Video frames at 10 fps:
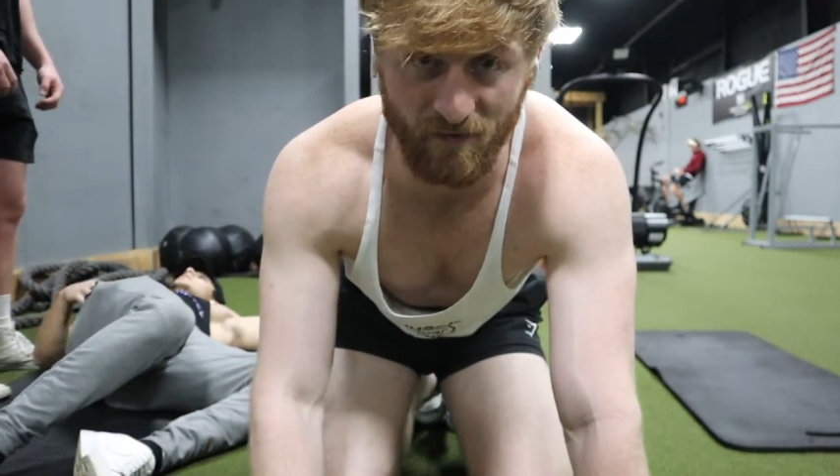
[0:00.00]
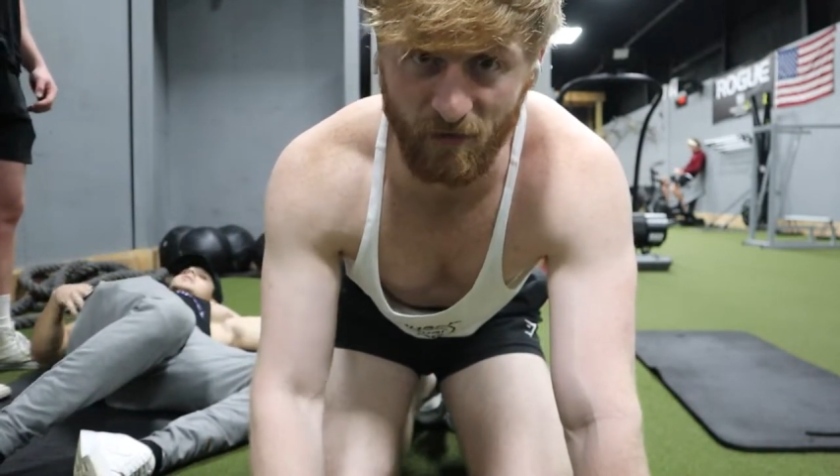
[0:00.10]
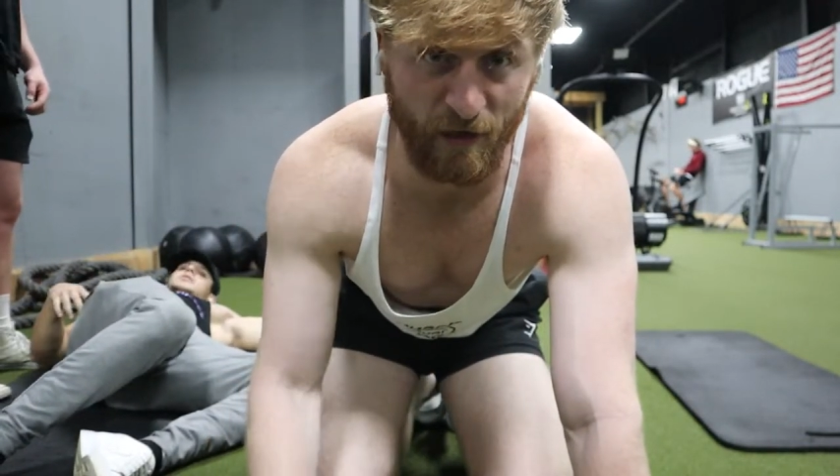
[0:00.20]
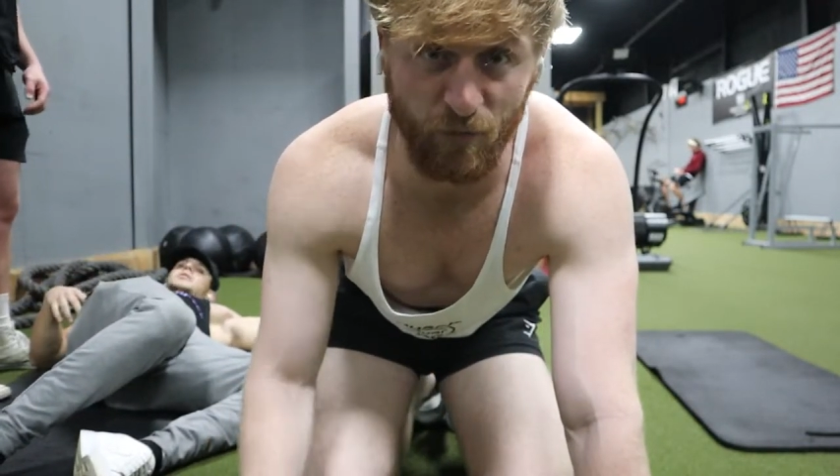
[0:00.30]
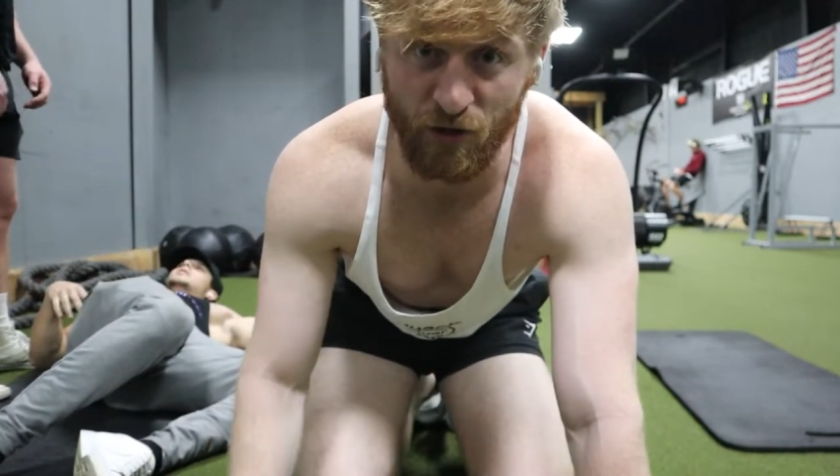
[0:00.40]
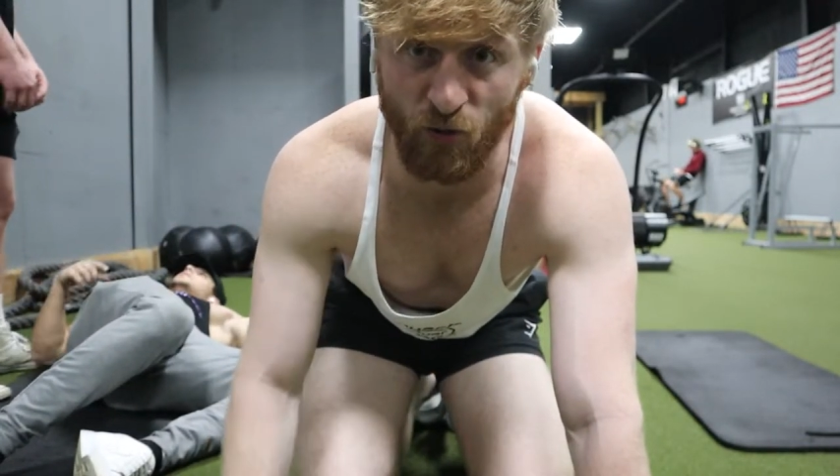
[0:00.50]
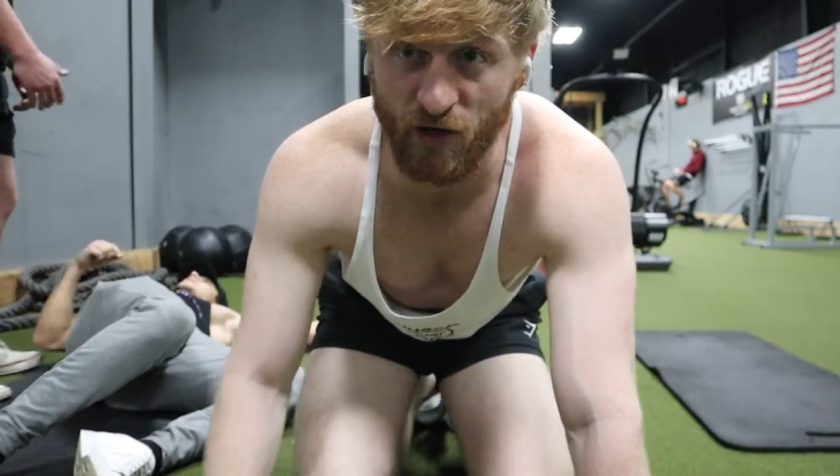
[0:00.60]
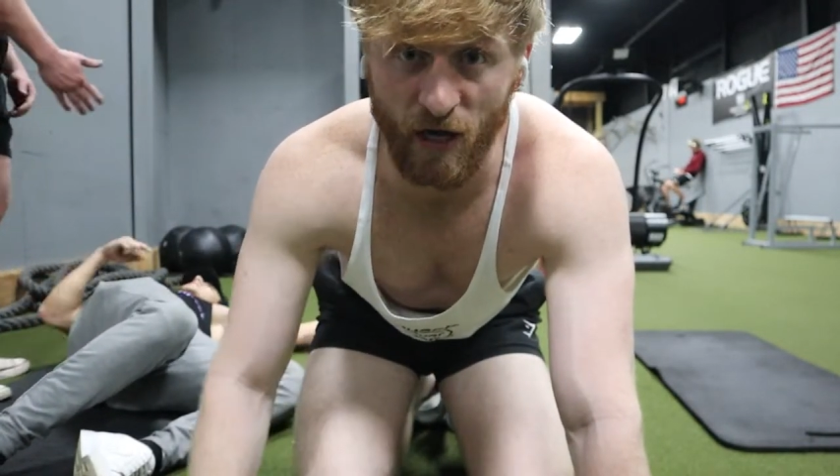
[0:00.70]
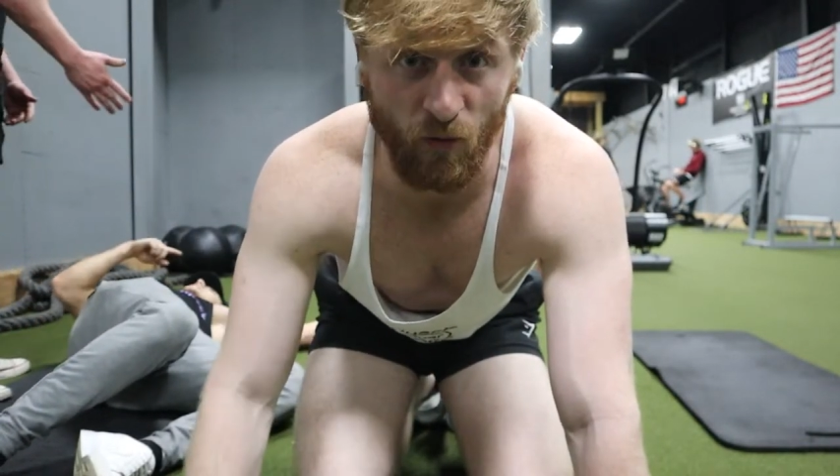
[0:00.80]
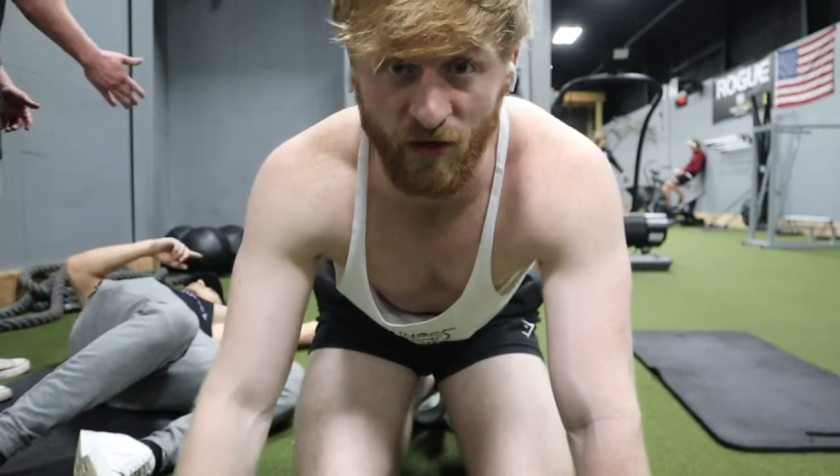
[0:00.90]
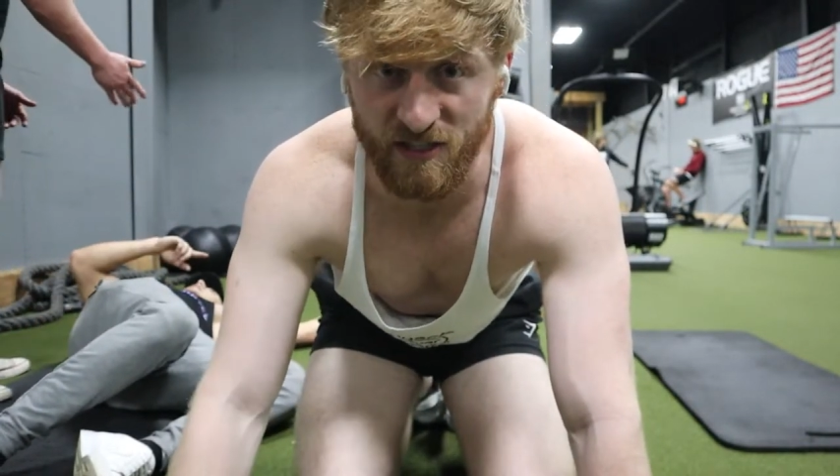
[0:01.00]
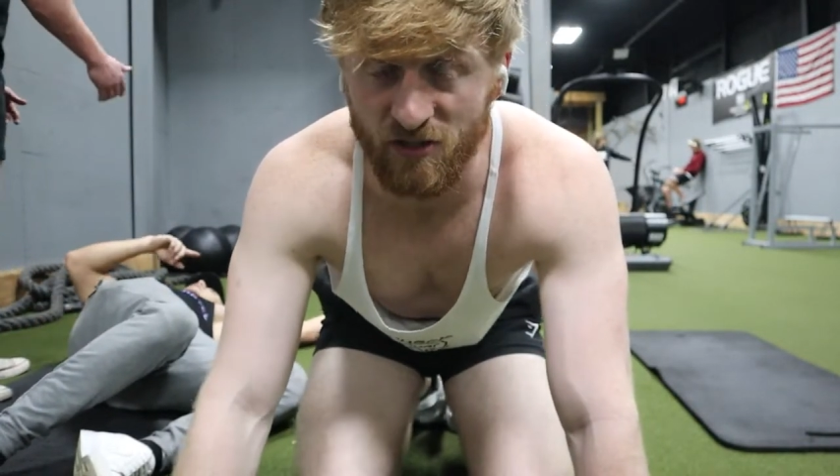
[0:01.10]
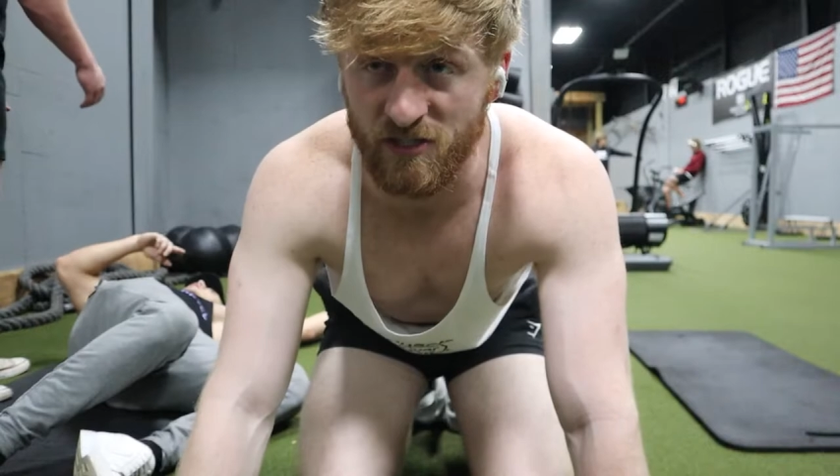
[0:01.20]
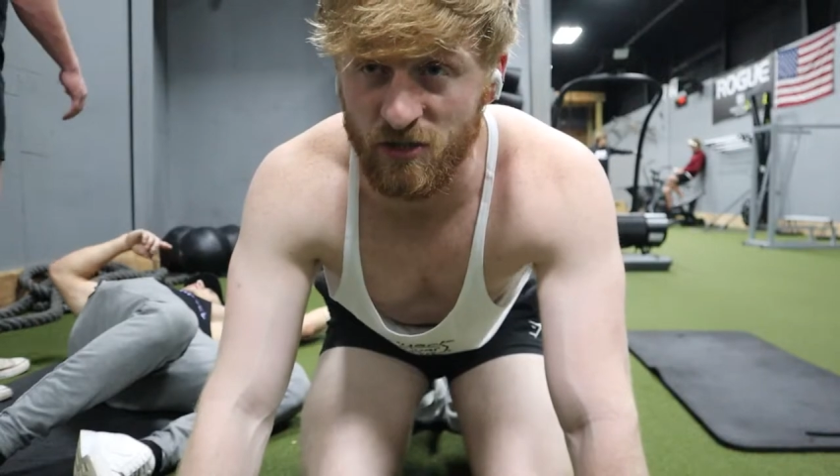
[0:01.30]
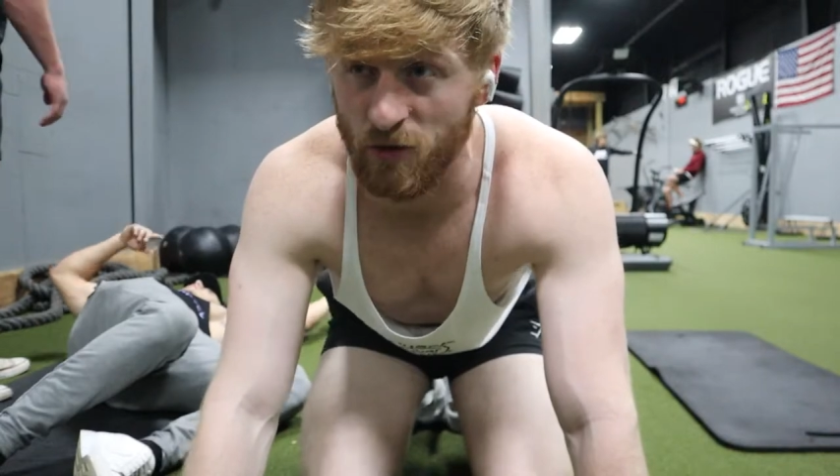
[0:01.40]
like a pre-workout would, and it's
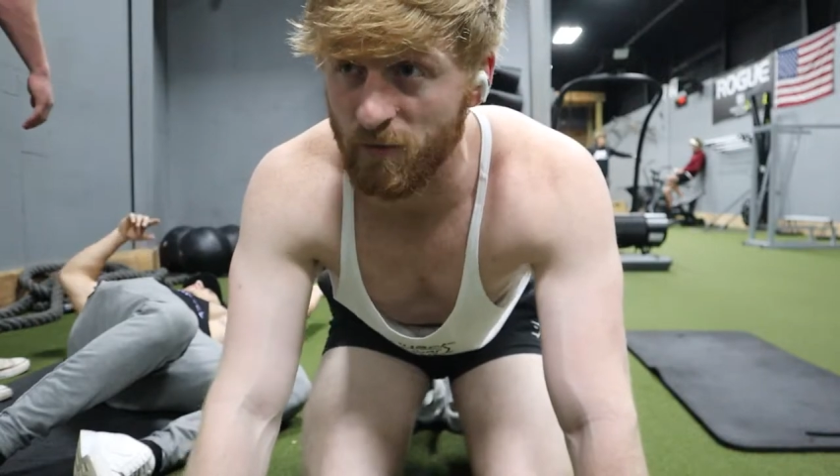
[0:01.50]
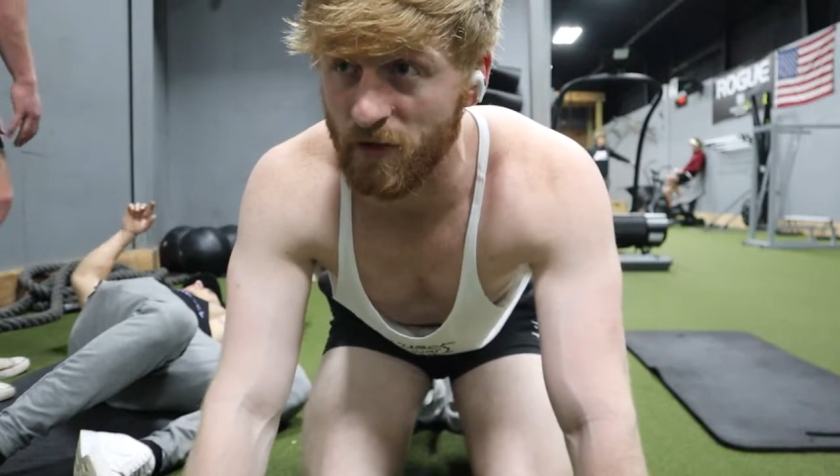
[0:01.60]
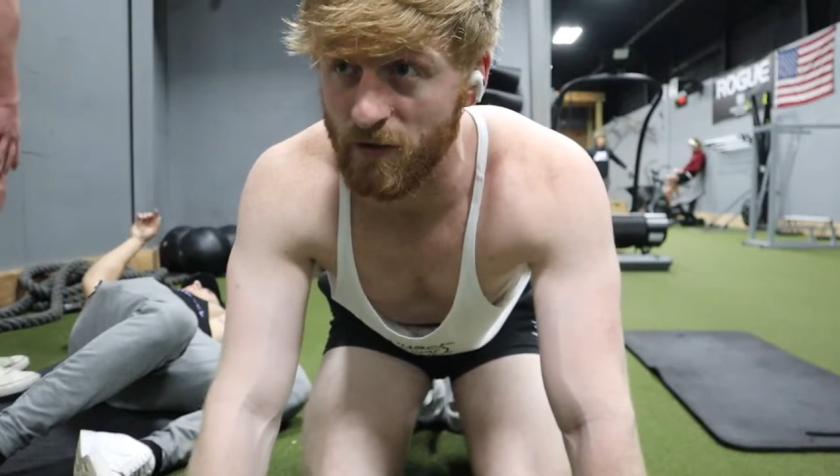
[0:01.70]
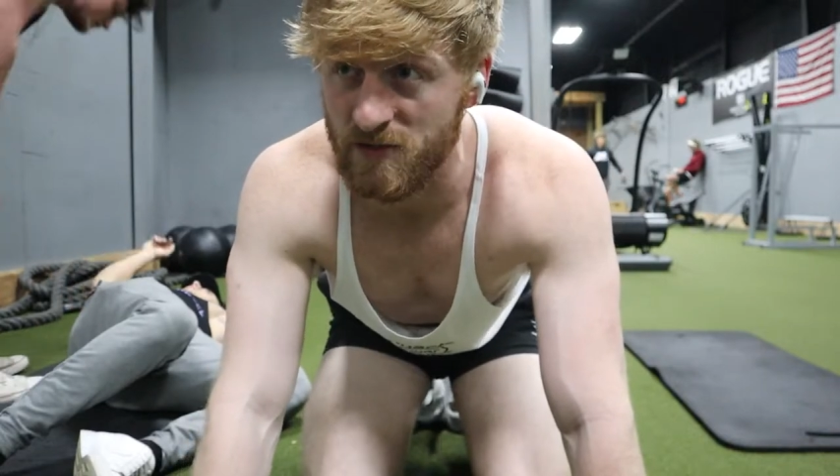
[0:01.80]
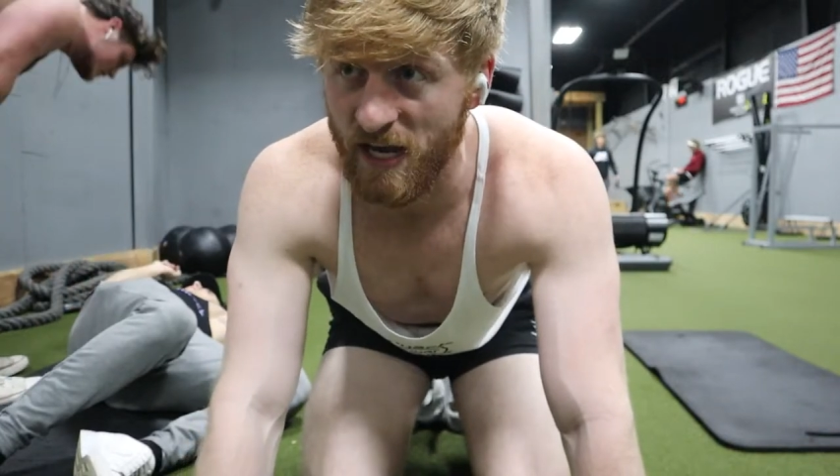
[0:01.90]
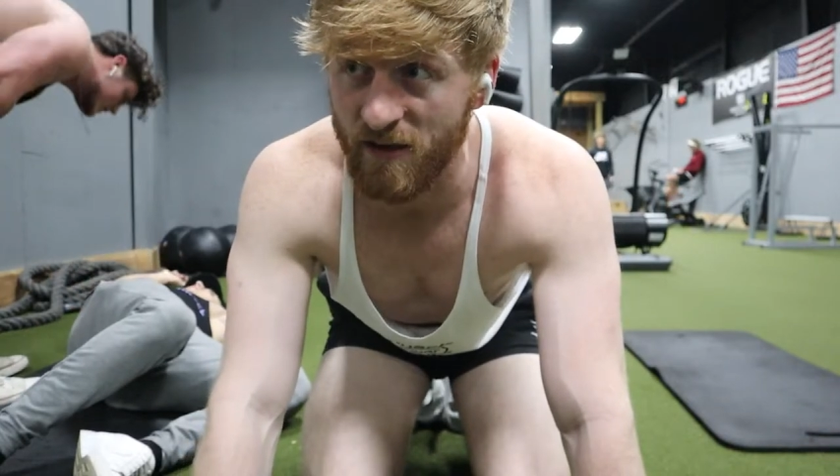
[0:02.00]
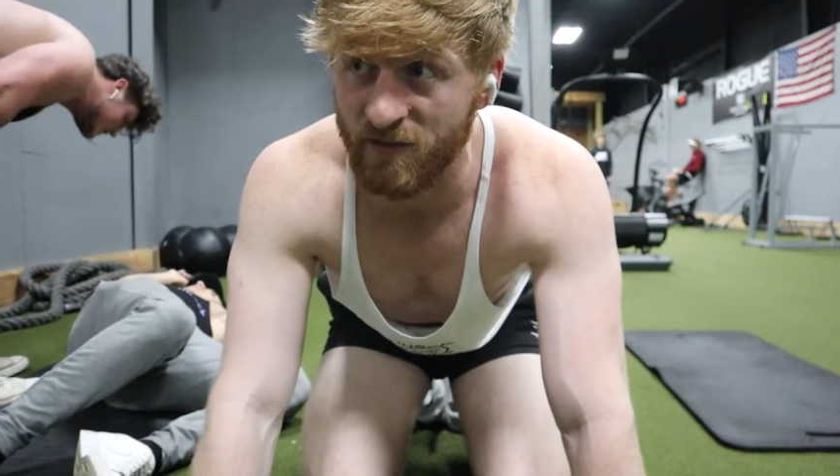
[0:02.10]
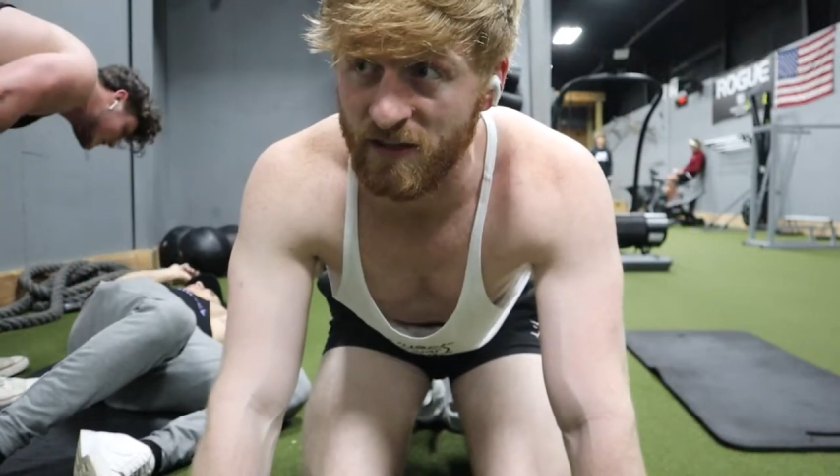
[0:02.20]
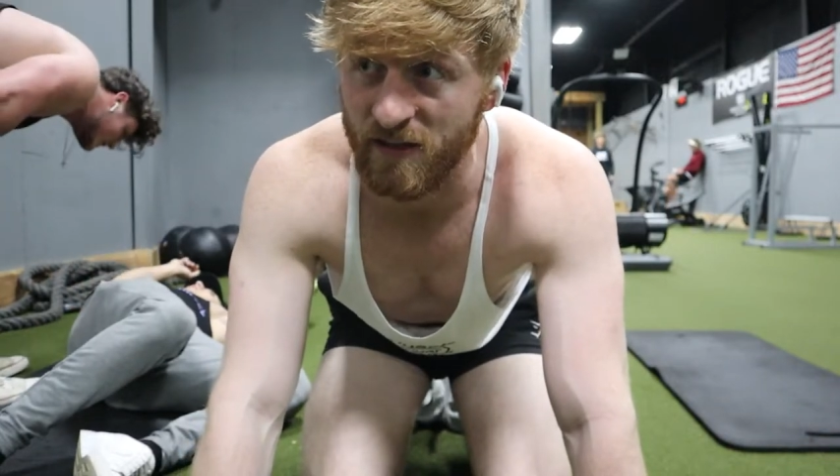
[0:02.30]
only 200 milligrams of caffeine.